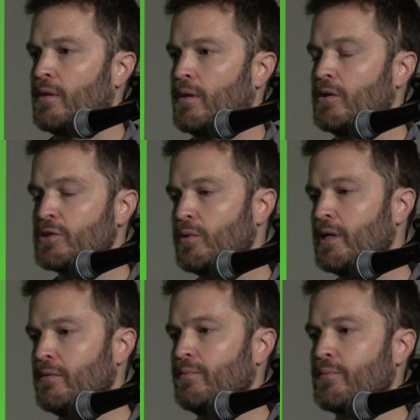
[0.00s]

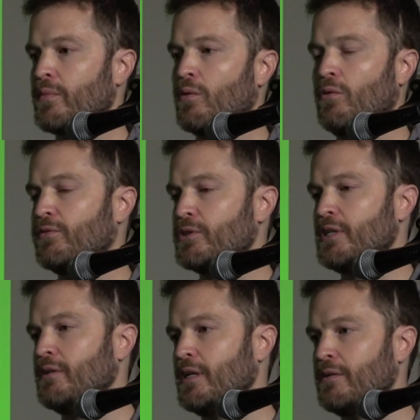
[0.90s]
first
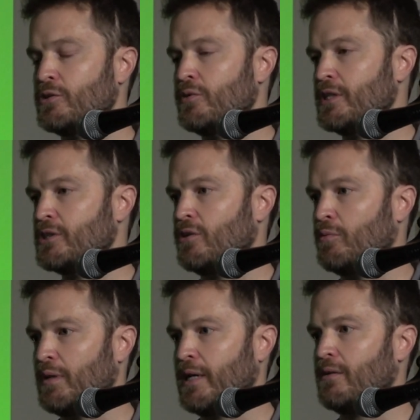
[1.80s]
in the traditional
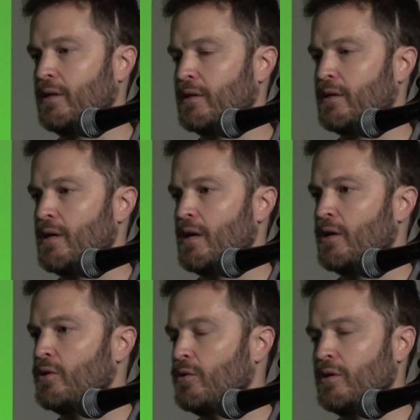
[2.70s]
plant, like
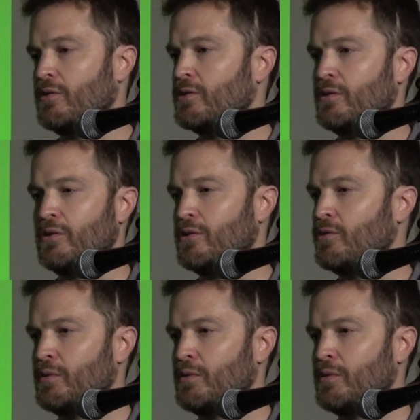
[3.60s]
you can do it with